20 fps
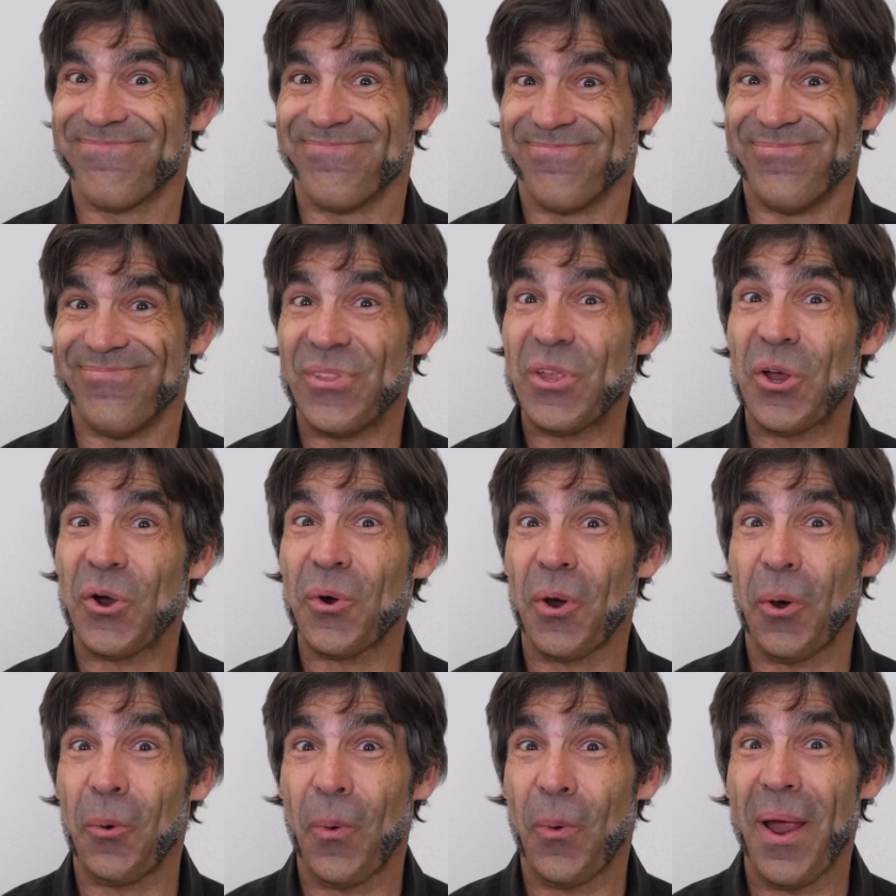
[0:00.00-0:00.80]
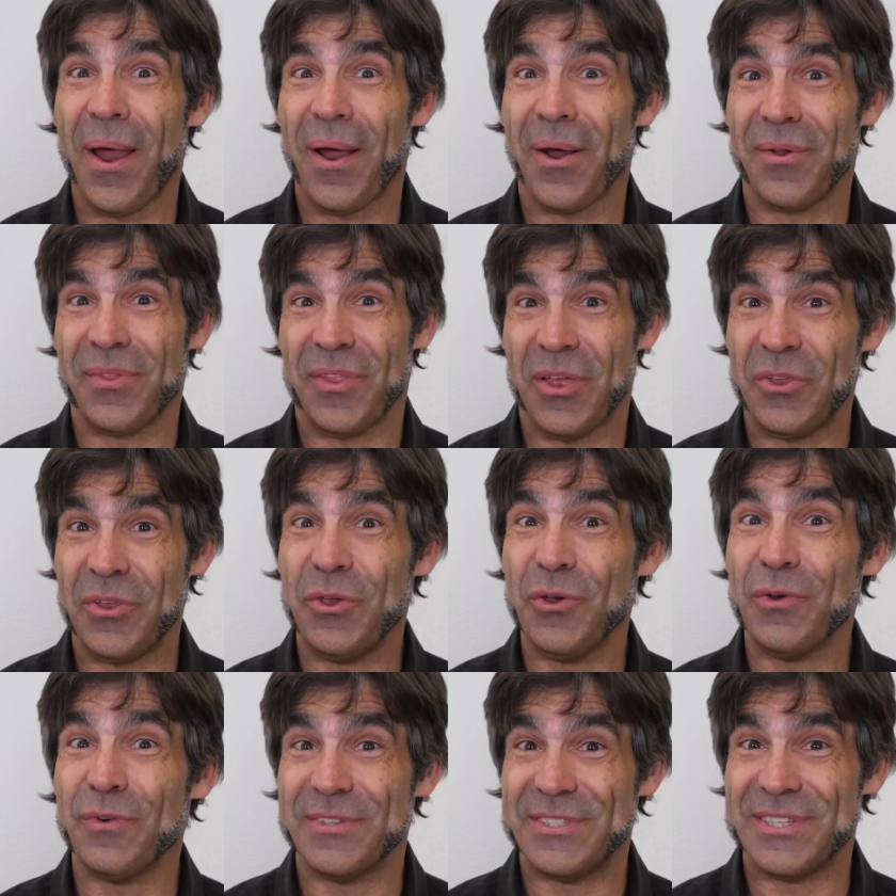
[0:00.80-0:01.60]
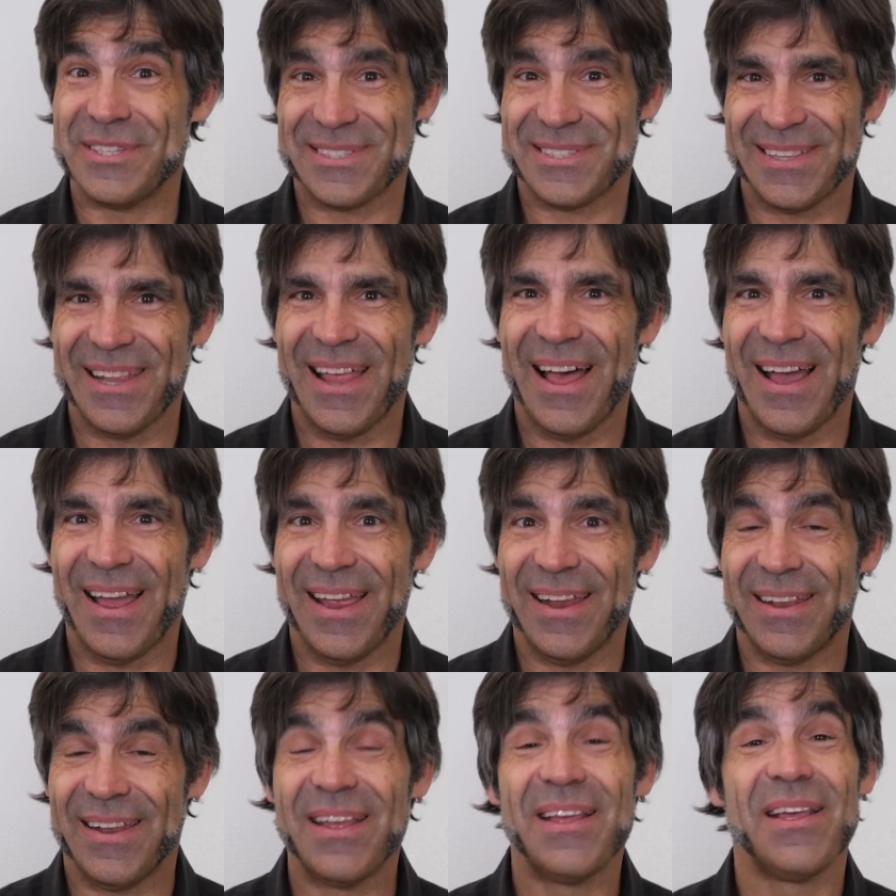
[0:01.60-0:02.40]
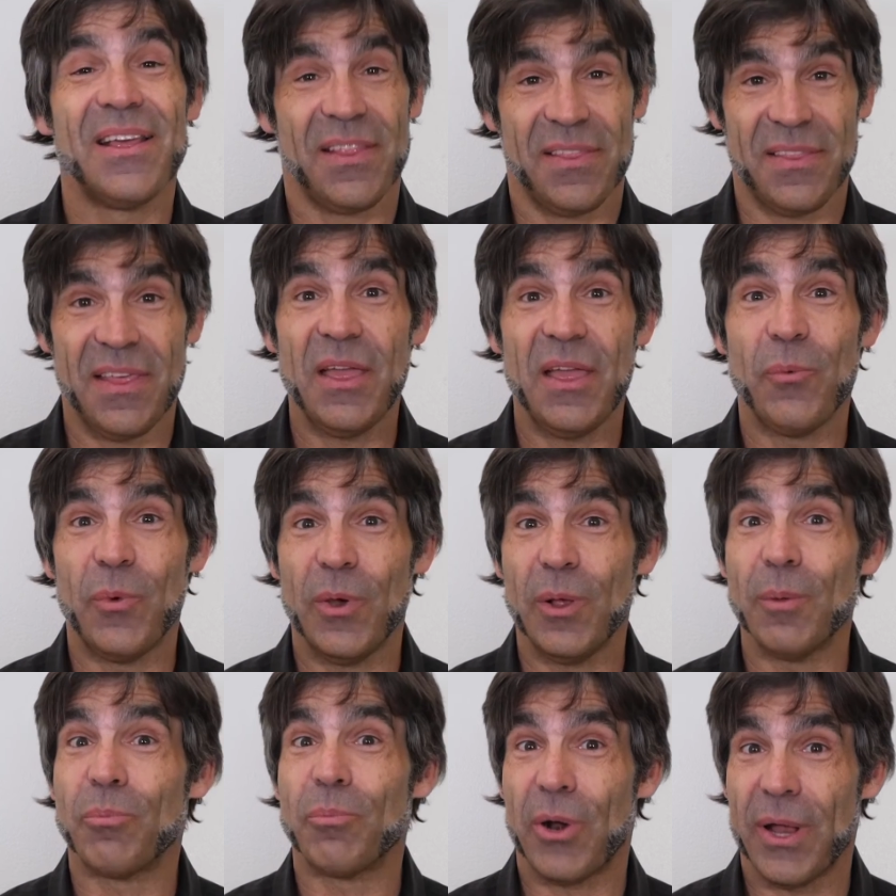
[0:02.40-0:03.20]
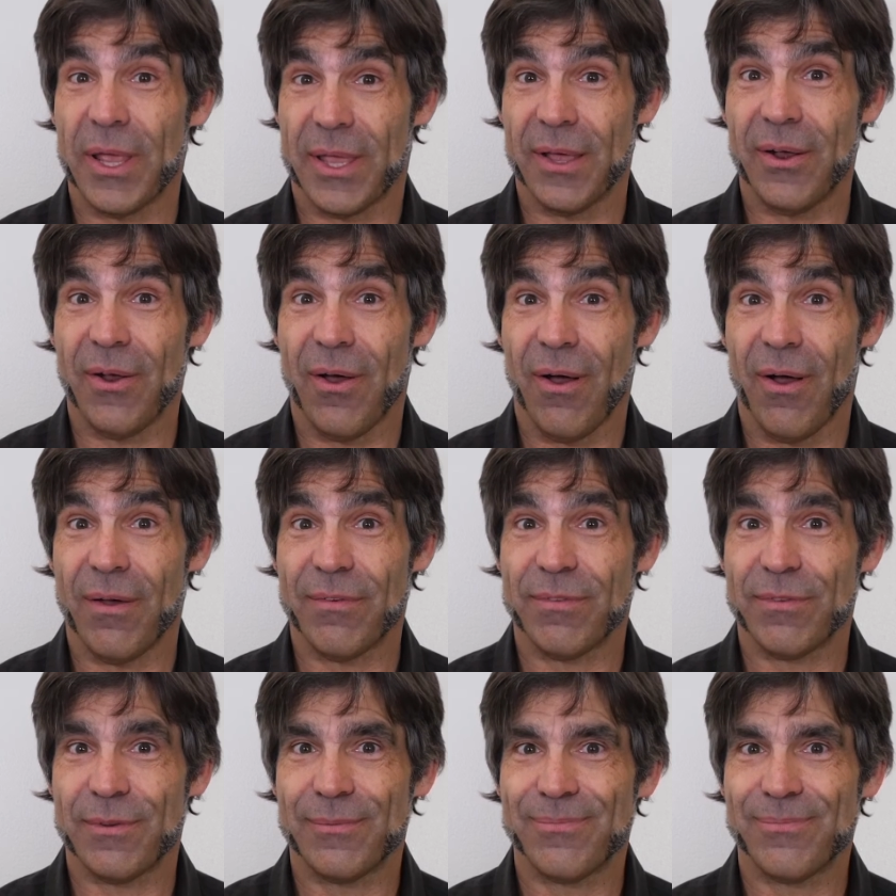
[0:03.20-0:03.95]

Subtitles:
they're aware that you have just lied. They will break it off.